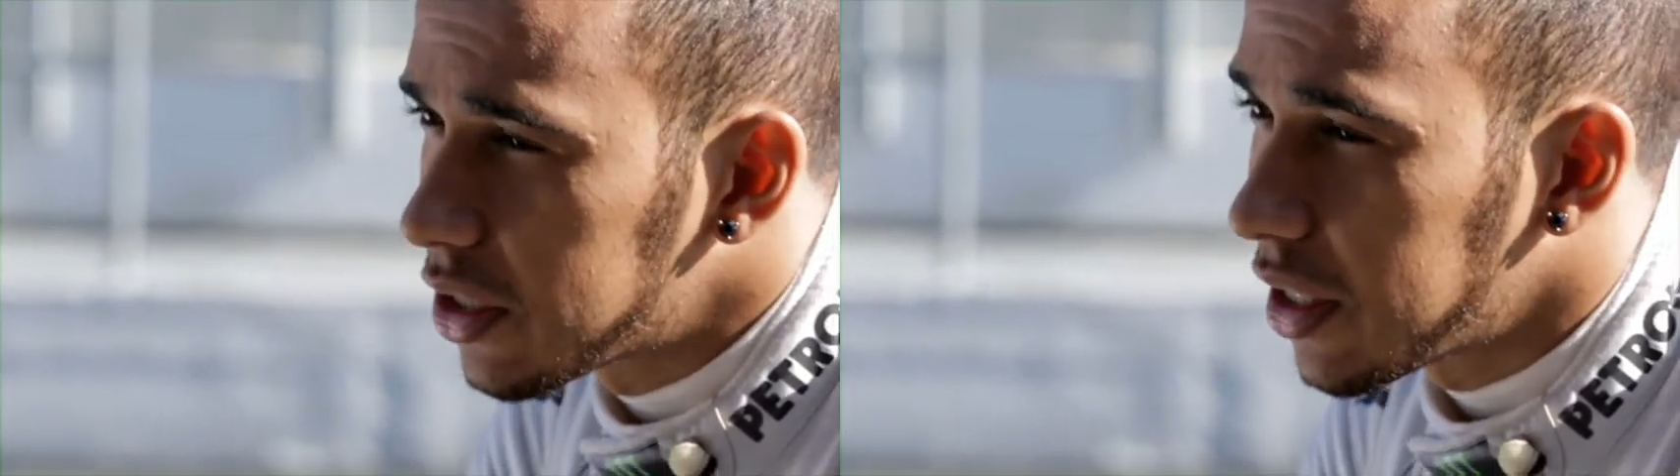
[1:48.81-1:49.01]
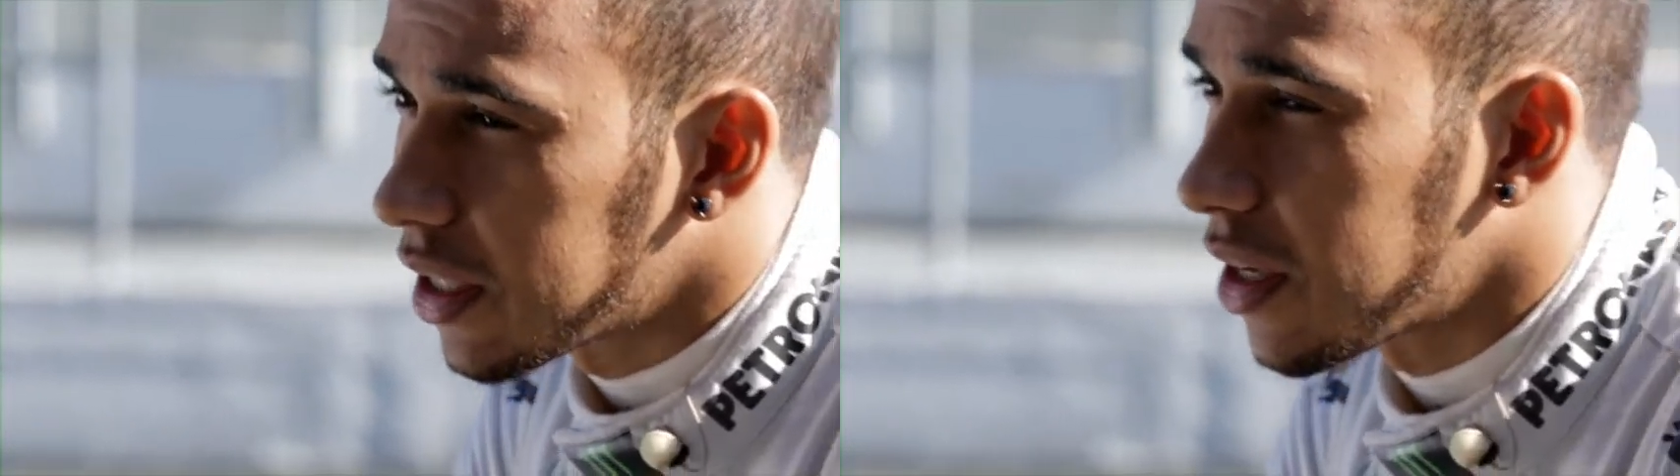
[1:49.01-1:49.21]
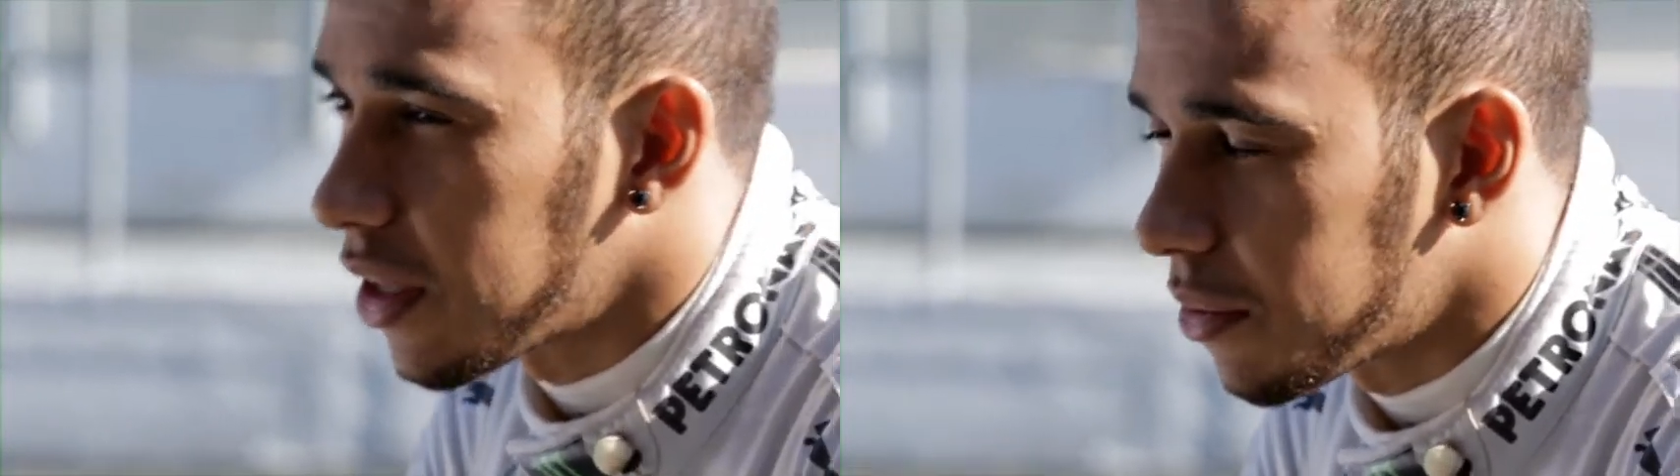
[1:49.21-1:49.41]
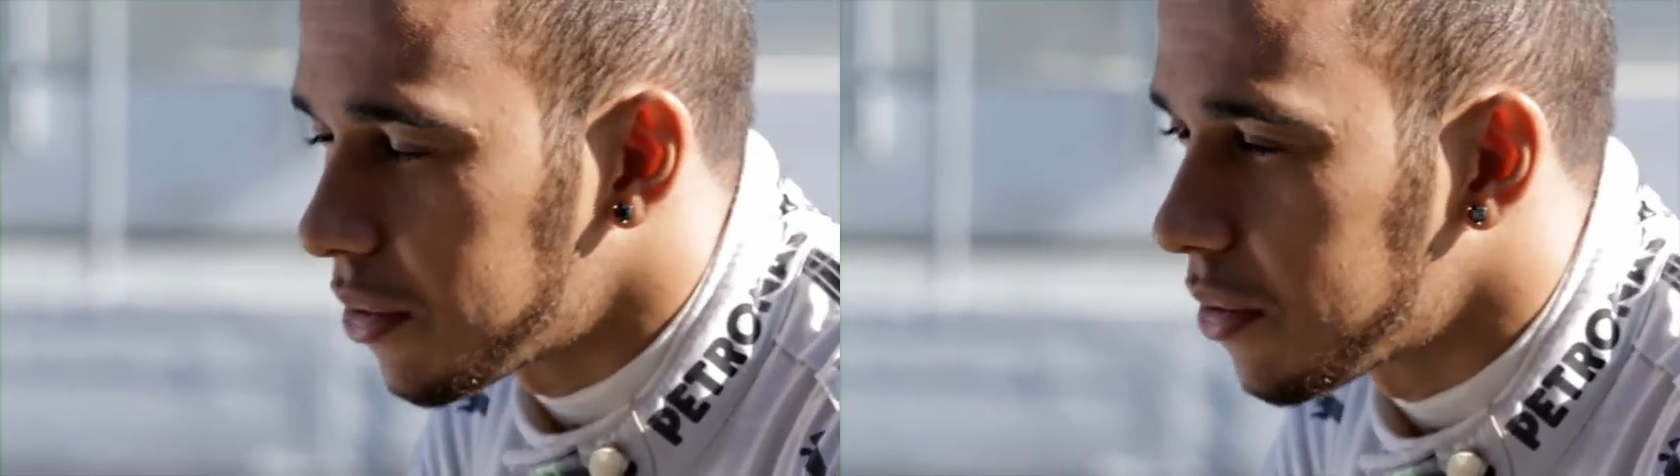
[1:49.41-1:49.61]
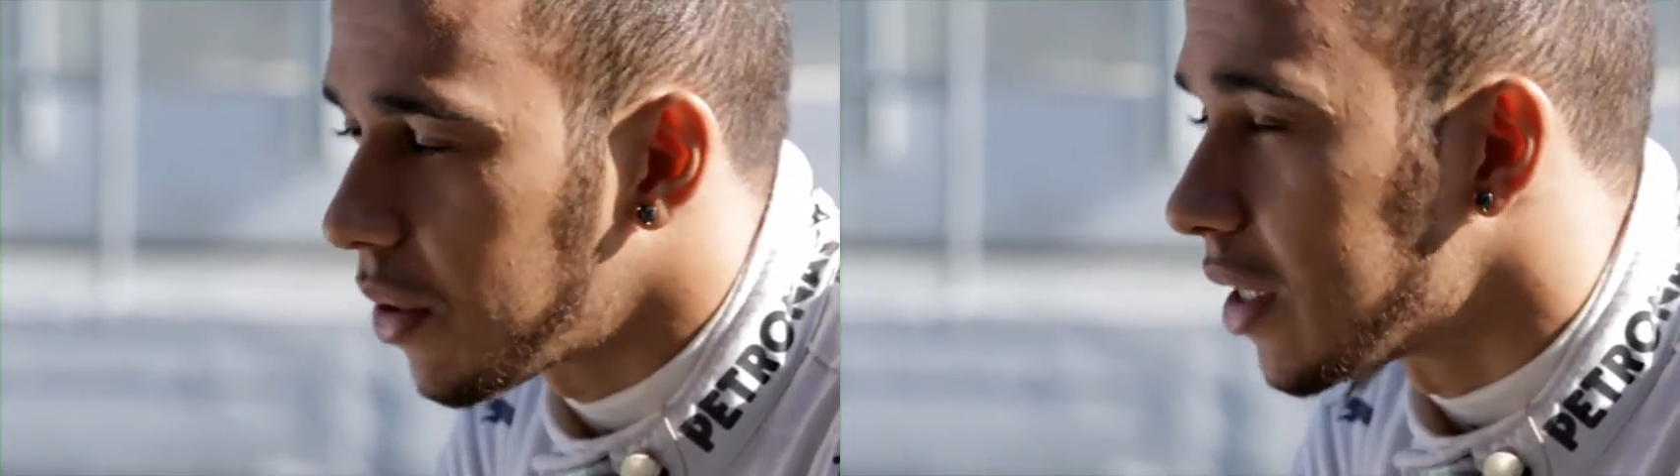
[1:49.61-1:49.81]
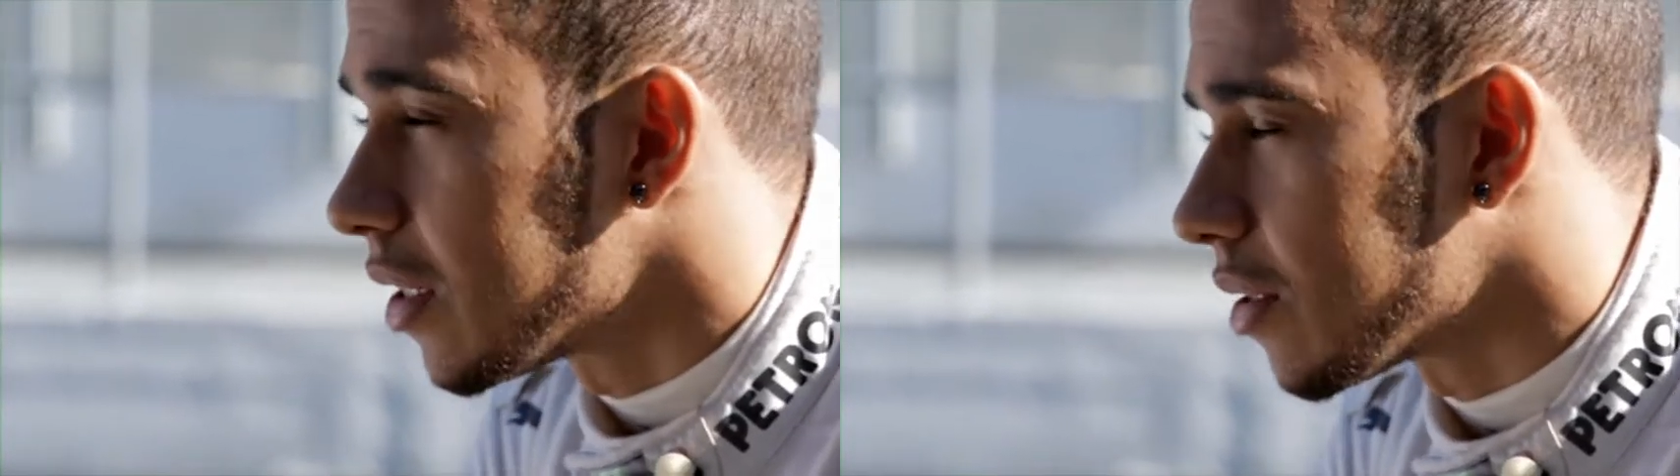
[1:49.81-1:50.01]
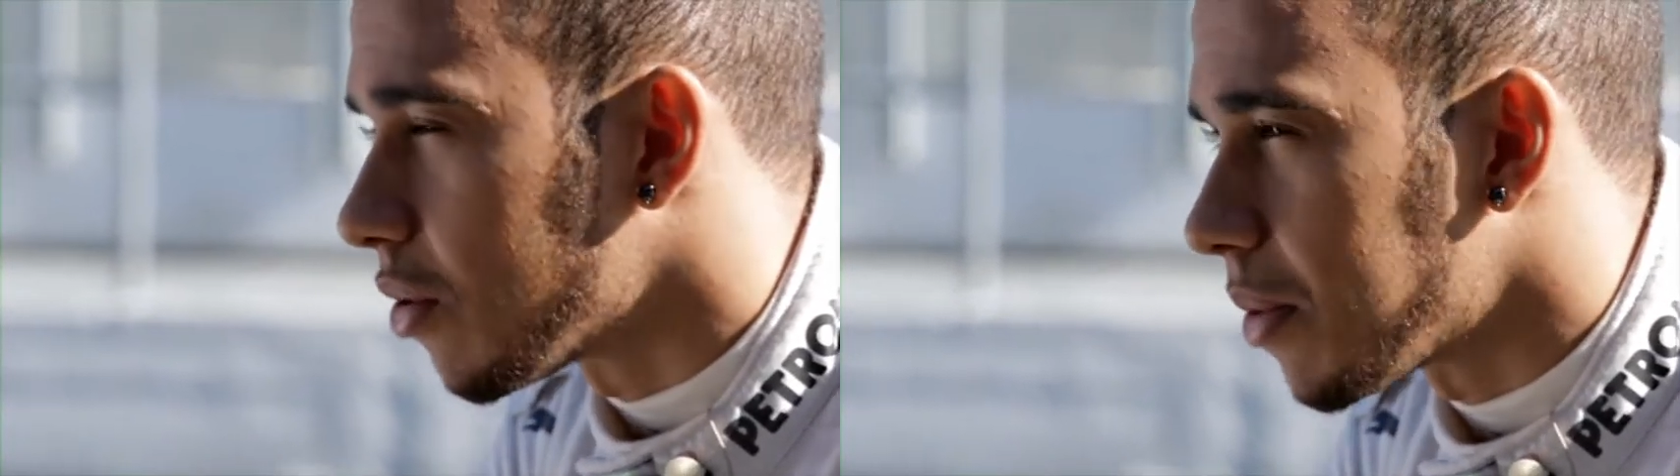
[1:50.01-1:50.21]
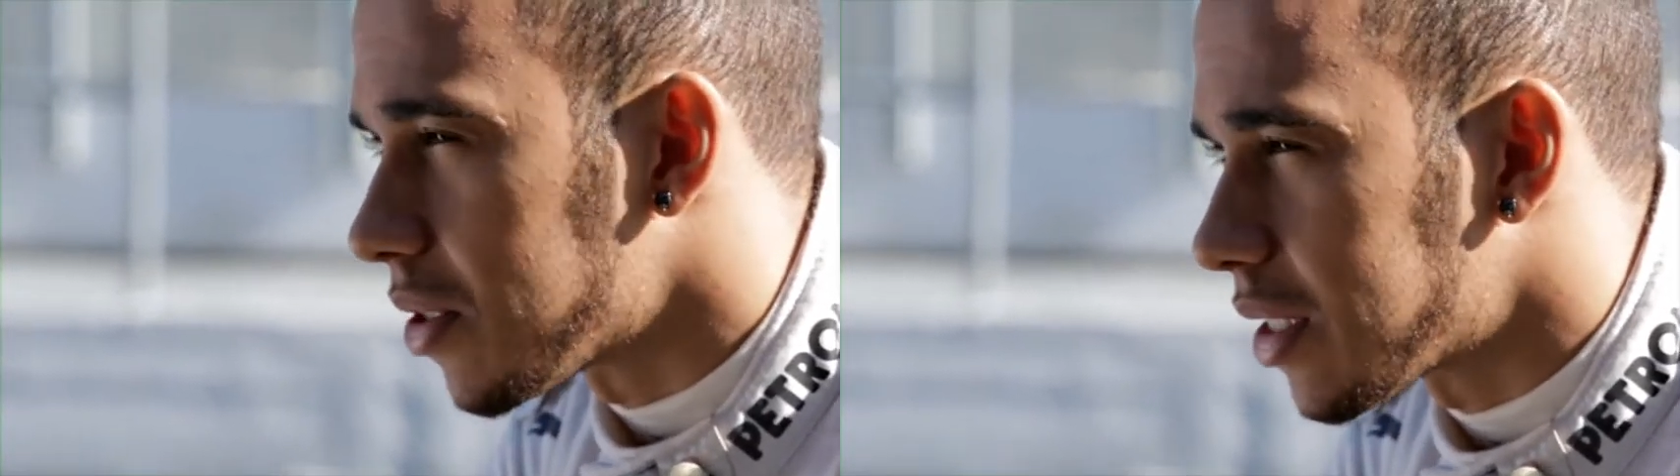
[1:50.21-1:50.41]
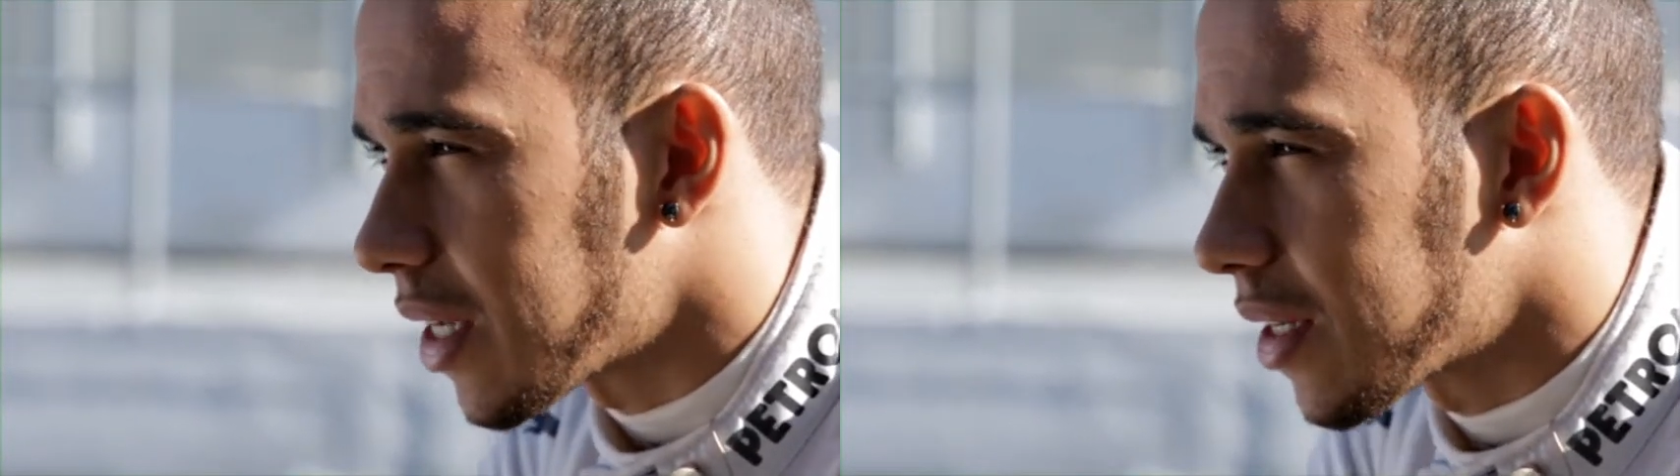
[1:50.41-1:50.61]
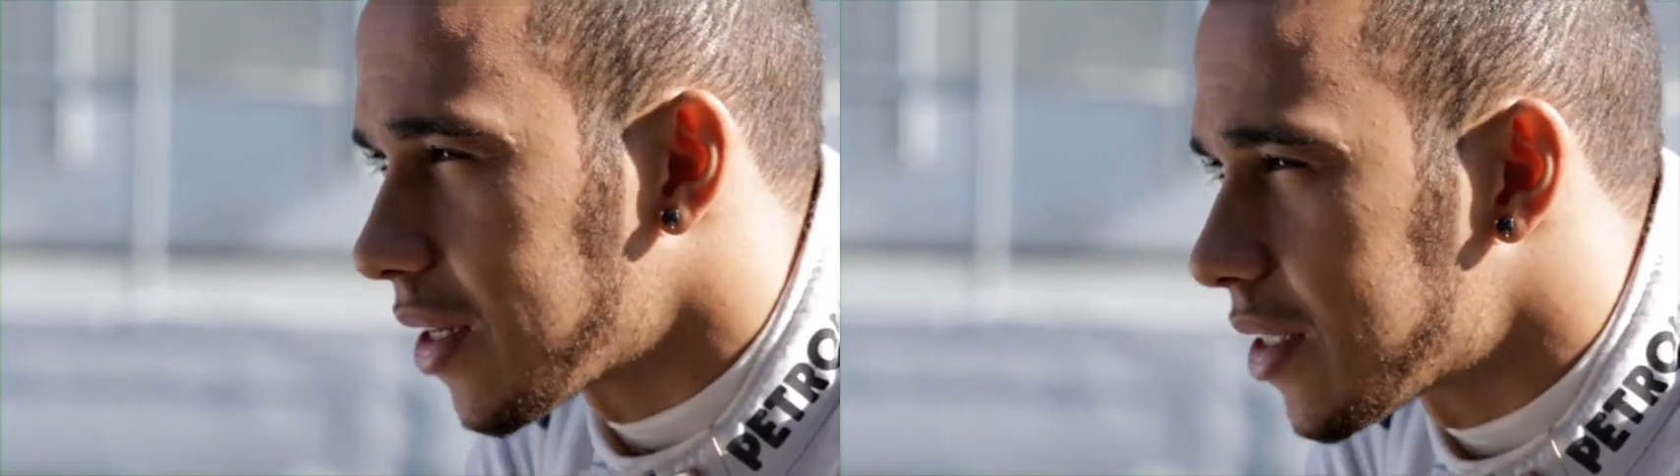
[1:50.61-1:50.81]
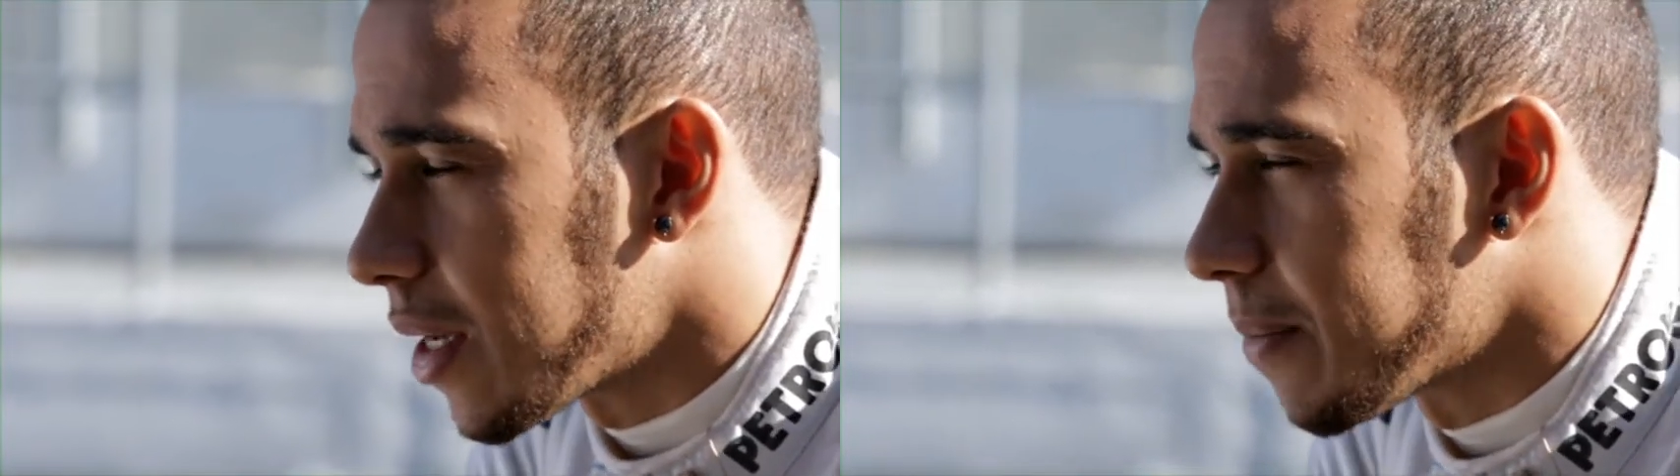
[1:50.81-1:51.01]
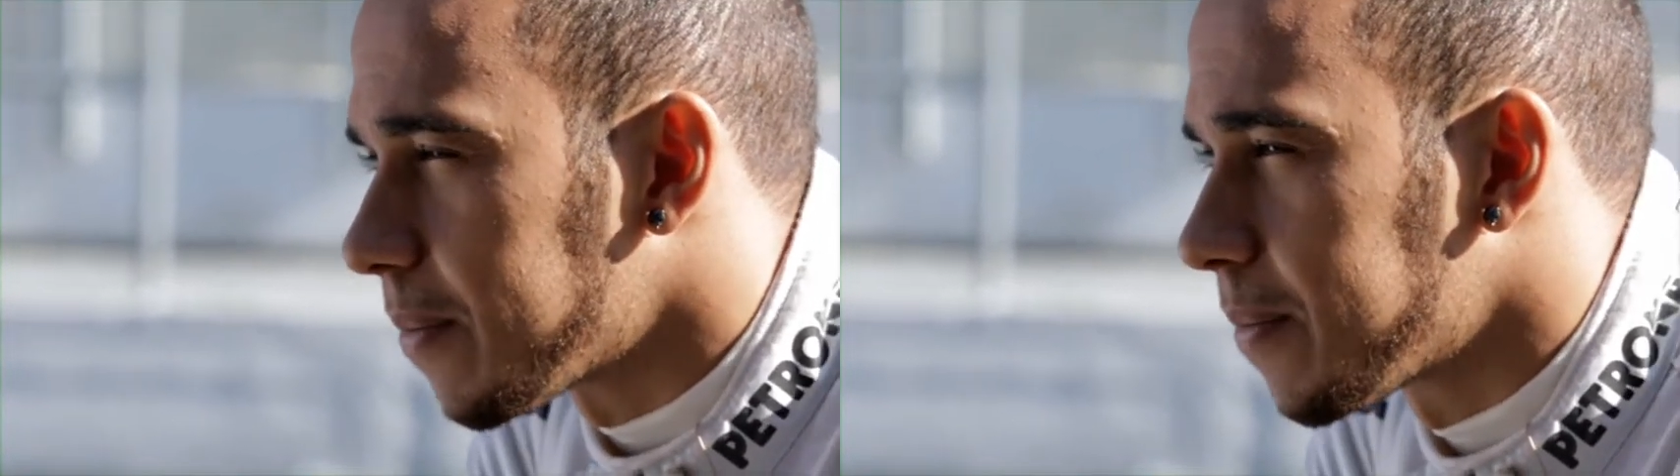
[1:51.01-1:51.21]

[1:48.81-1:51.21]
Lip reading: you get another one, almost exactly the same.